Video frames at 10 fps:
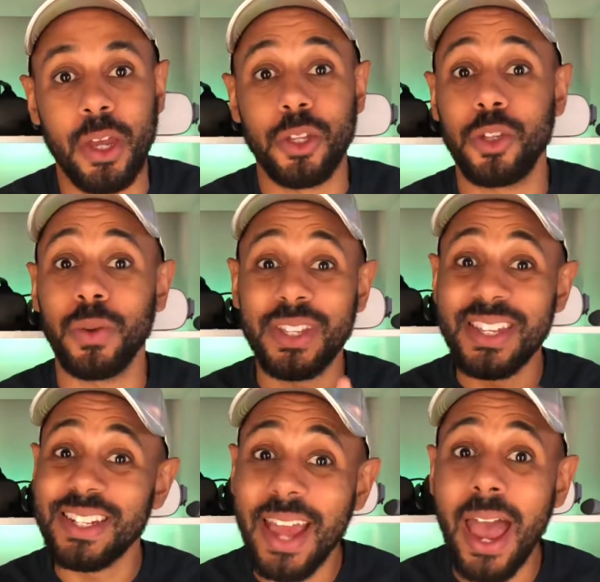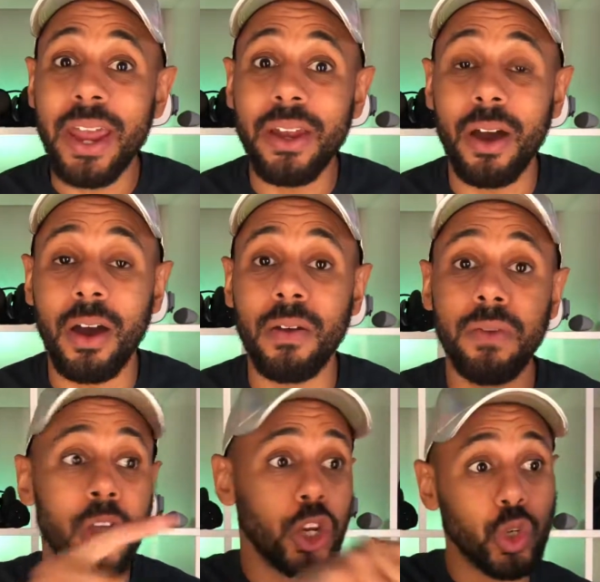So instead
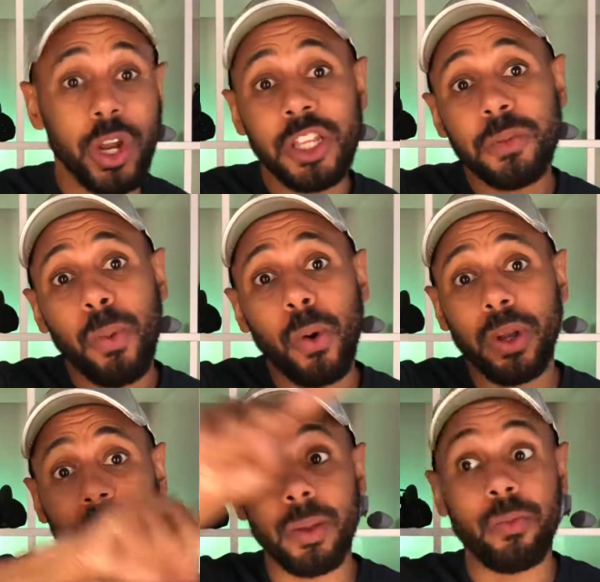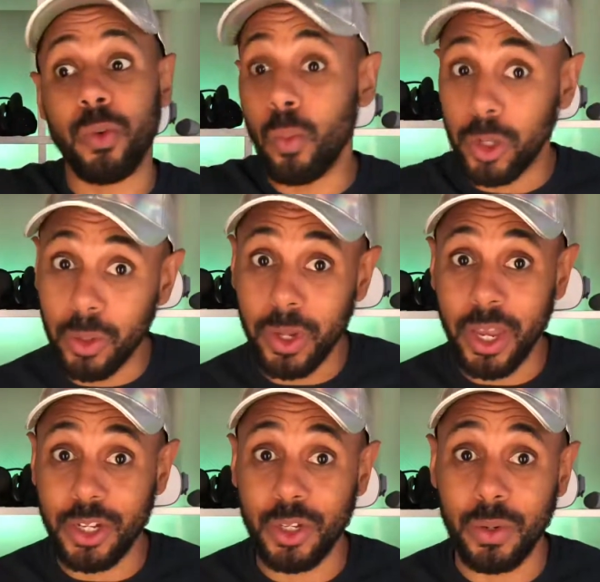of transporting them from one
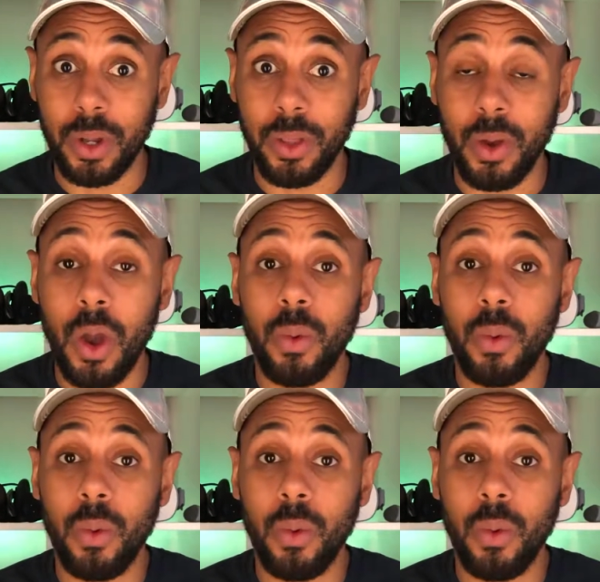location to another,